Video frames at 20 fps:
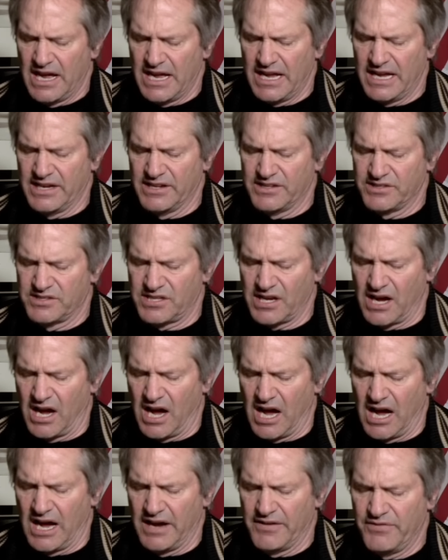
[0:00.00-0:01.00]
is
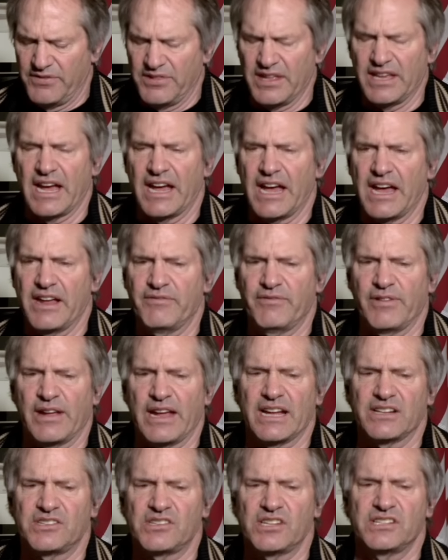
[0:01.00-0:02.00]
the
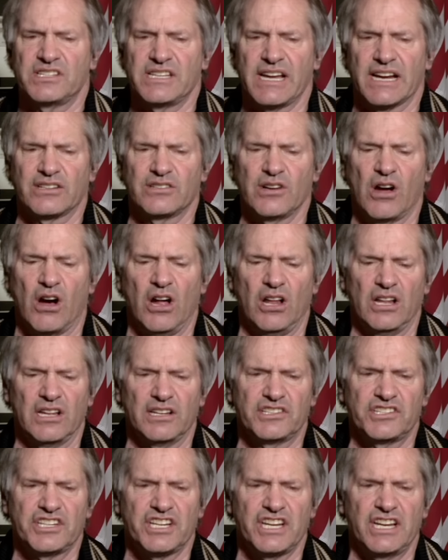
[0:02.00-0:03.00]
advance in
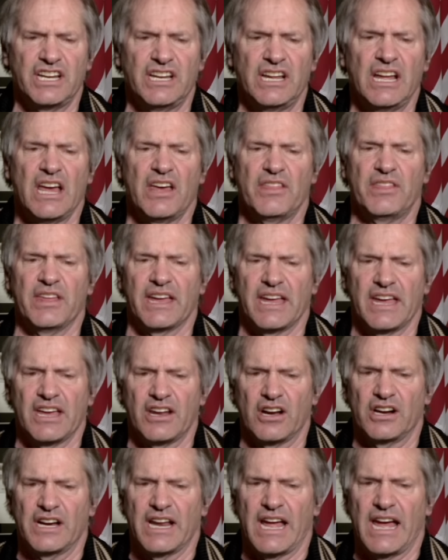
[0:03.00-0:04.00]
technology, the
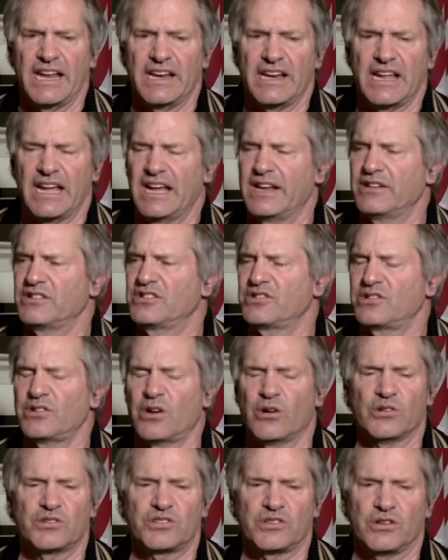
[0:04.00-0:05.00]
internet, and
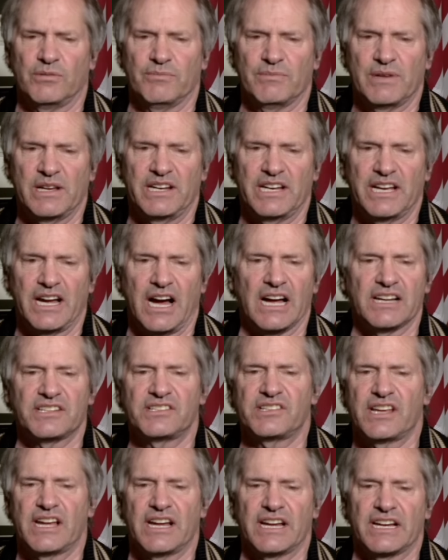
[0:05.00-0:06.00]
social media. I
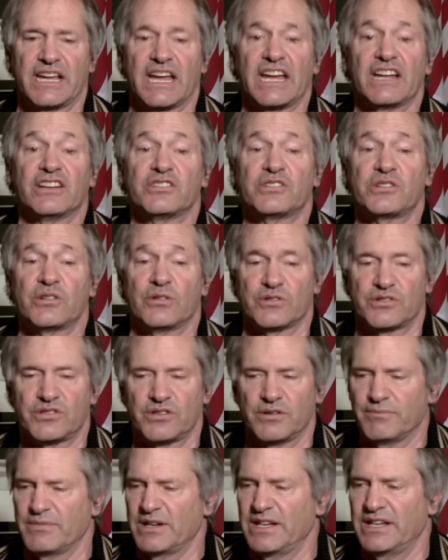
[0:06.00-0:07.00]
say again,
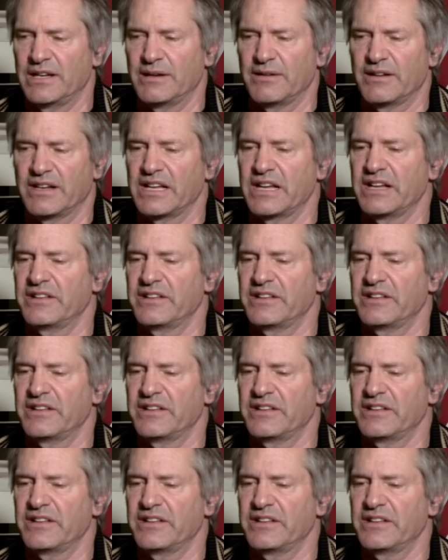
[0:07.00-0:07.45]
social media.